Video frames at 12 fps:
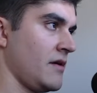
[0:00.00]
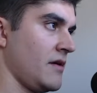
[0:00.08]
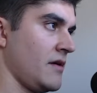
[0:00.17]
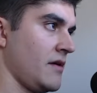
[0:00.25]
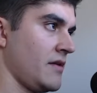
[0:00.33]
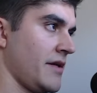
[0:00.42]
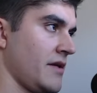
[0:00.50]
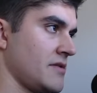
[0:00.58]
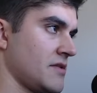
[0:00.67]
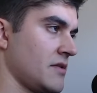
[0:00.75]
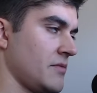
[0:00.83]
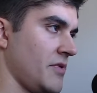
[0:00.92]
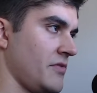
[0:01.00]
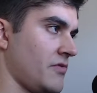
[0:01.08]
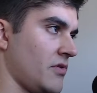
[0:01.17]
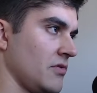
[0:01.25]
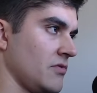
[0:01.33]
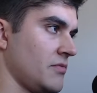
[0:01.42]
and that is going to be
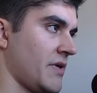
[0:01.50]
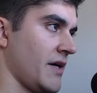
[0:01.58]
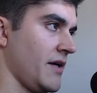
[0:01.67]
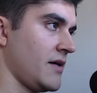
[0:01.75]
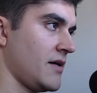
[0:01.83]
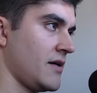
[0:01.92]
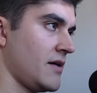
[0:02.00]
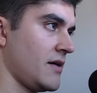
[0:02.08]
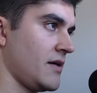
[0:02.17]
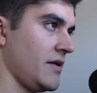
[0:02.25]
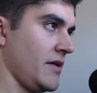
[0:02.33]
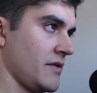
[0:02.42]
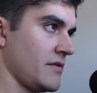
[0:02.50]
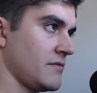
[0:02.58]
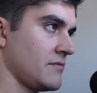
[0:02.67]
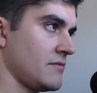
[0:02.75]
followed by an end.